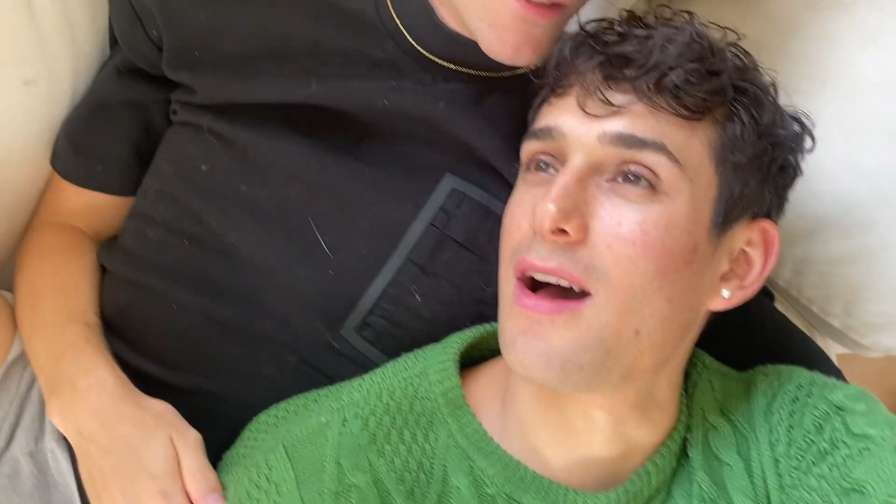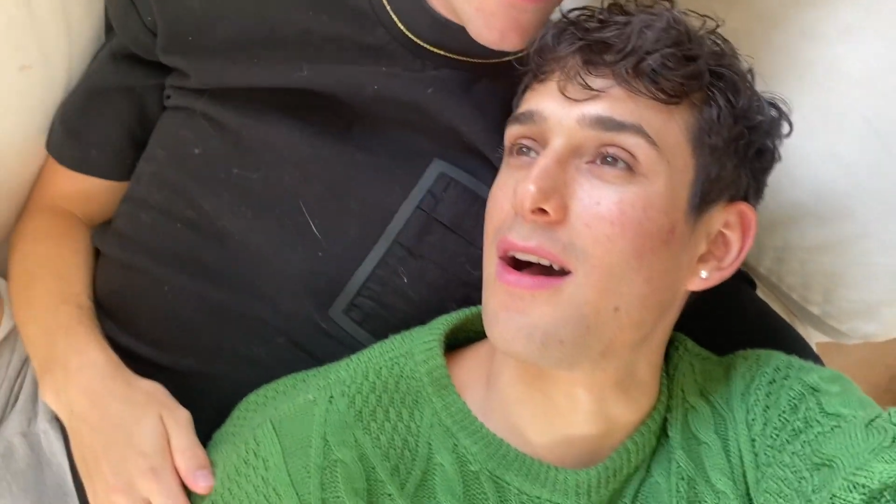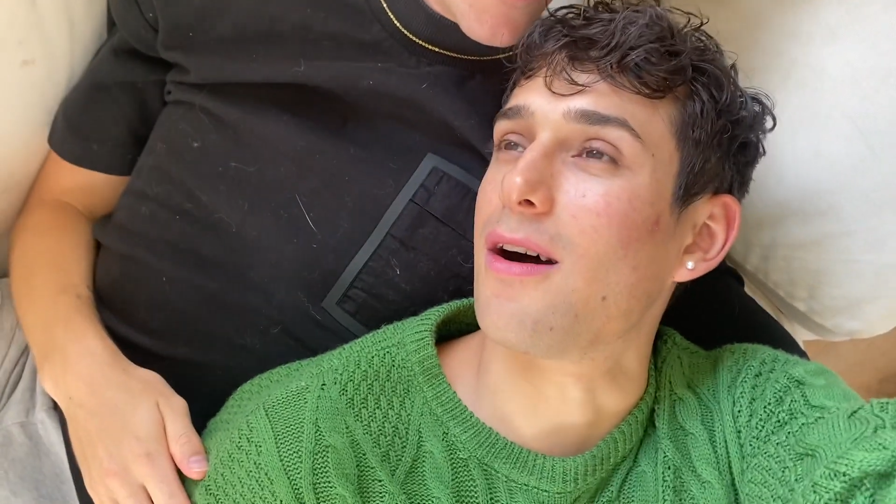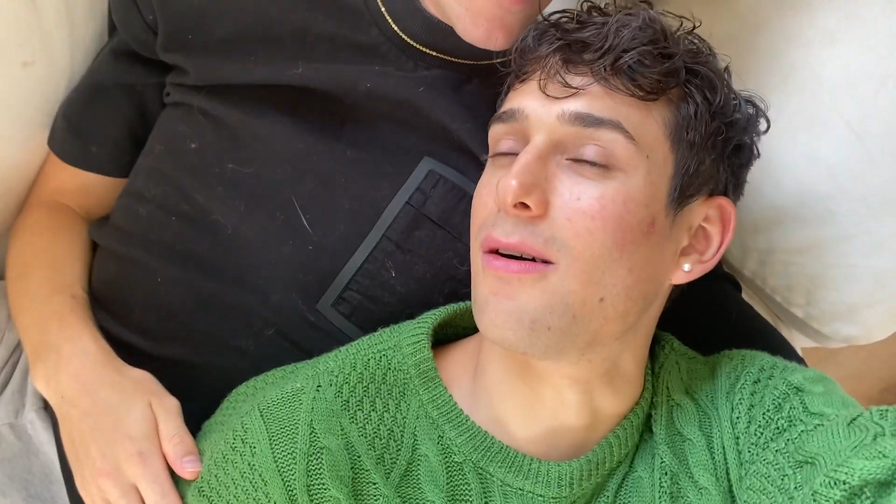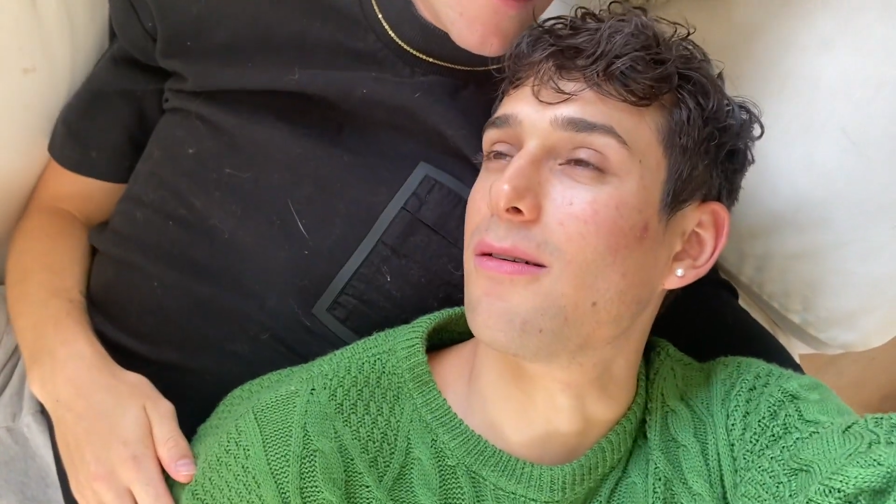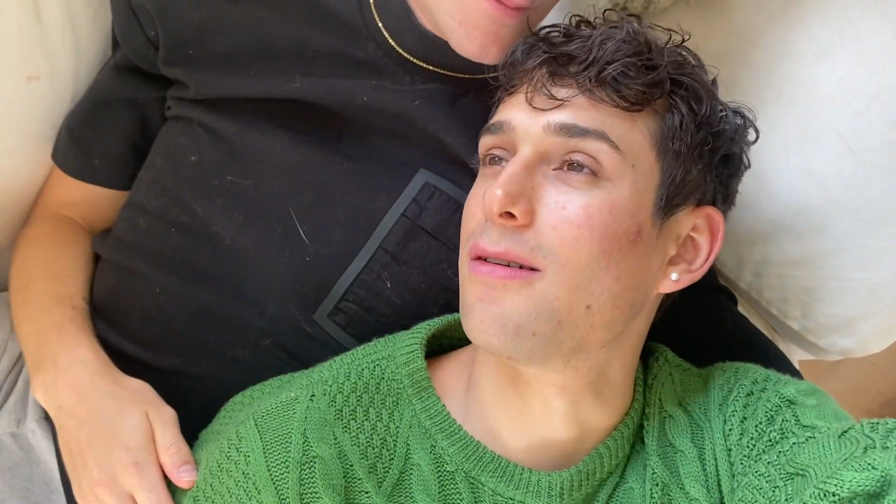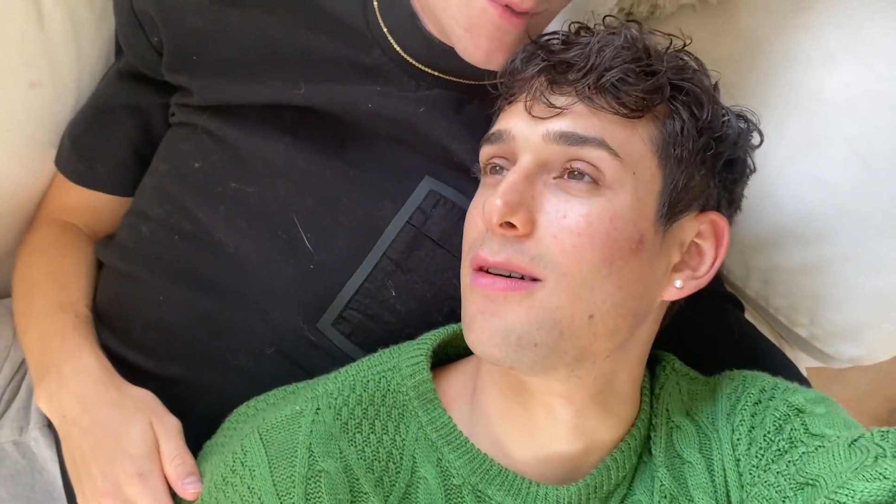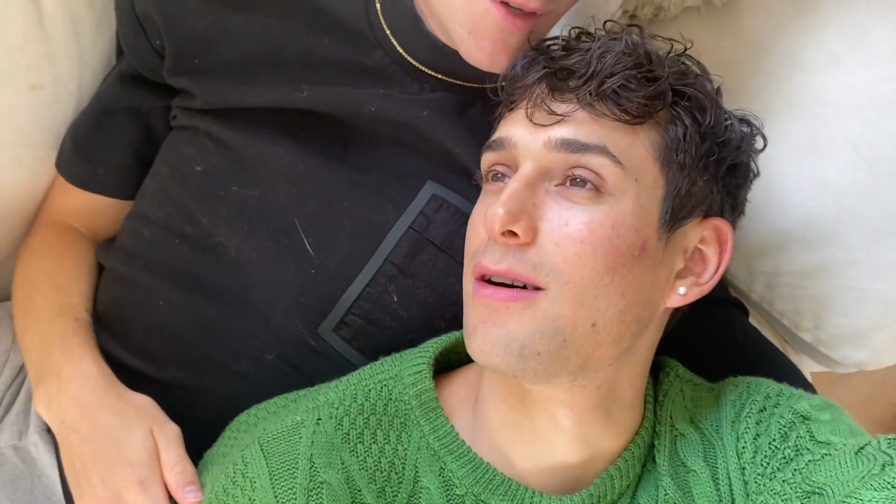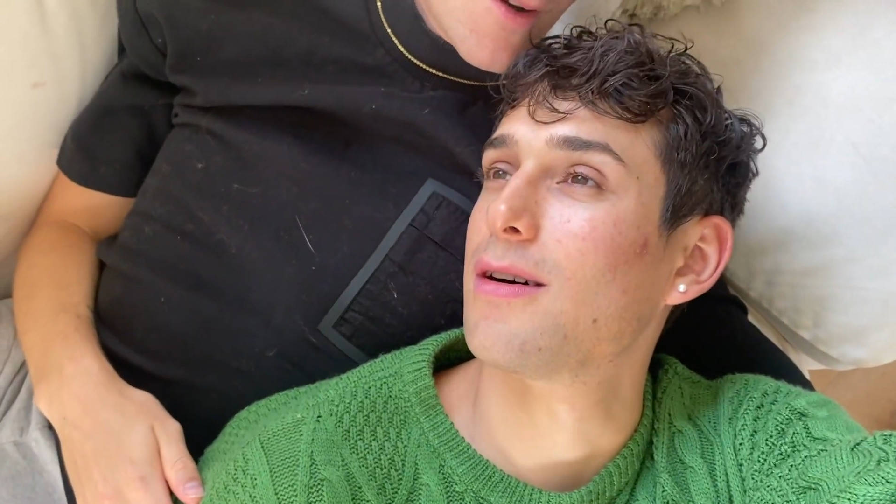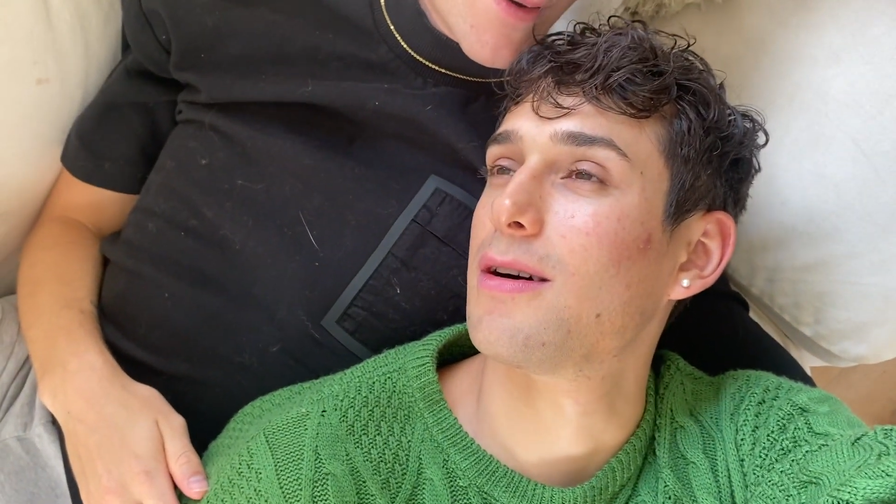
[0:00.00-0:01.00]
Oh.
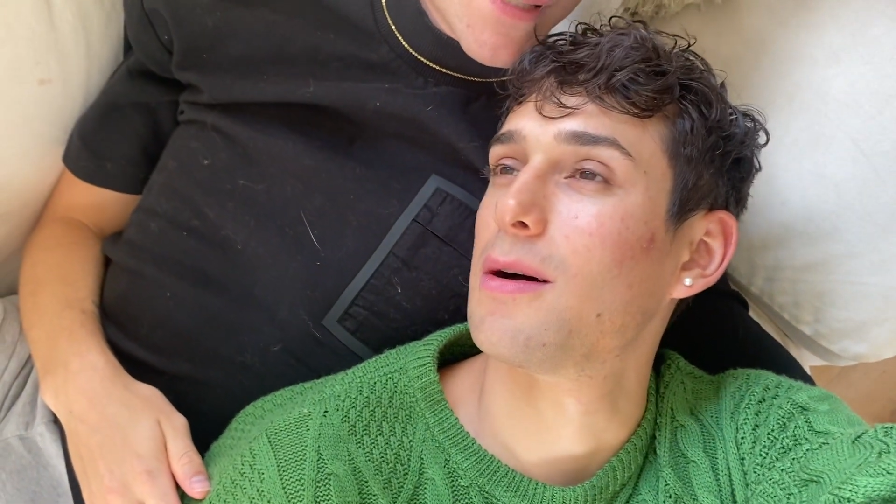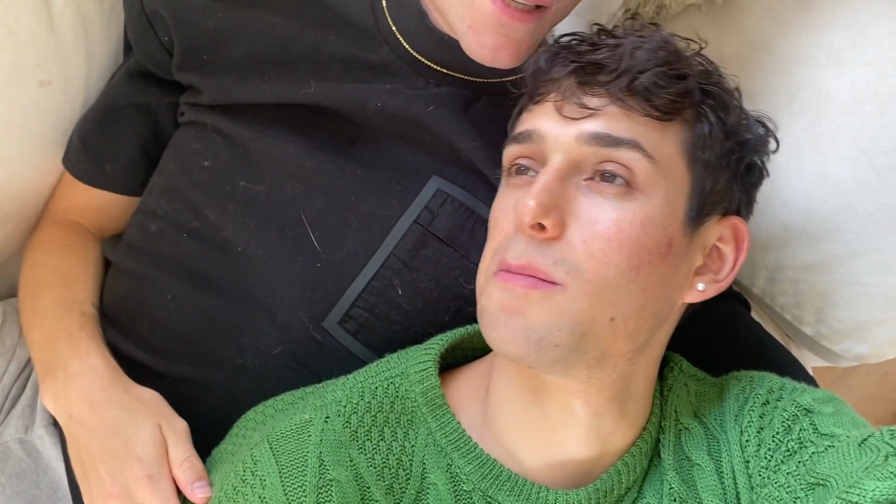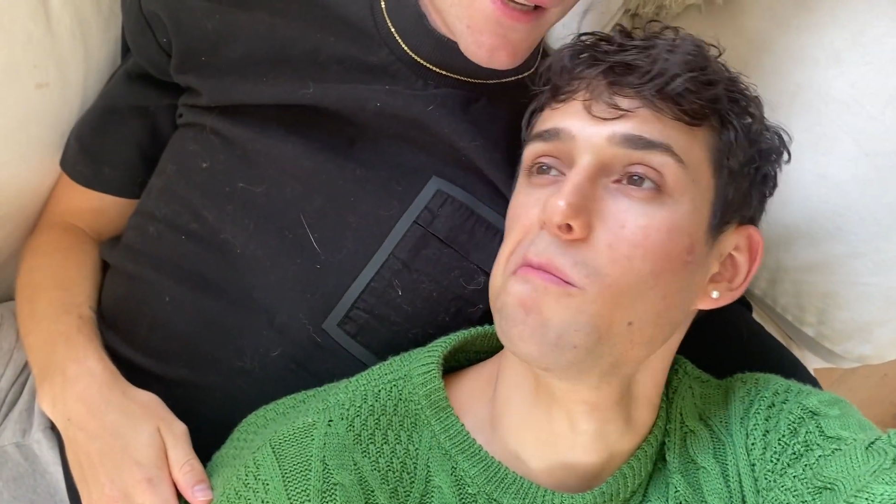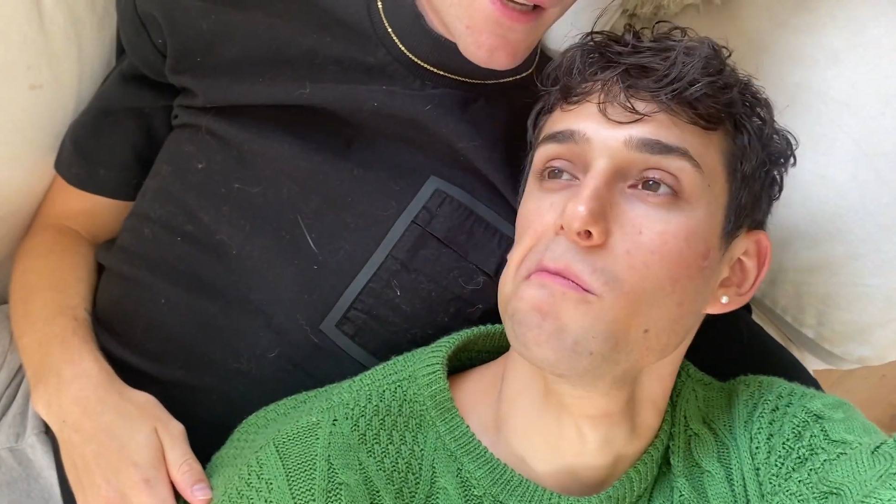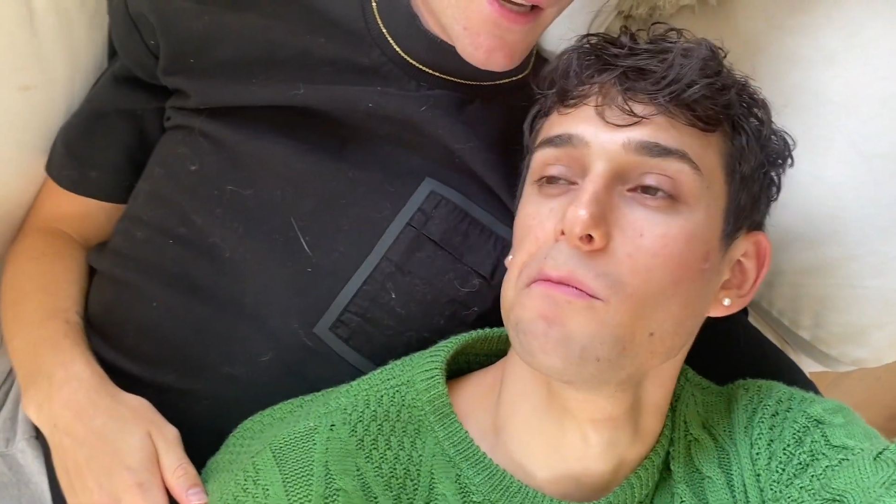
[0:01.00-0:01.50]
But you're always clingy.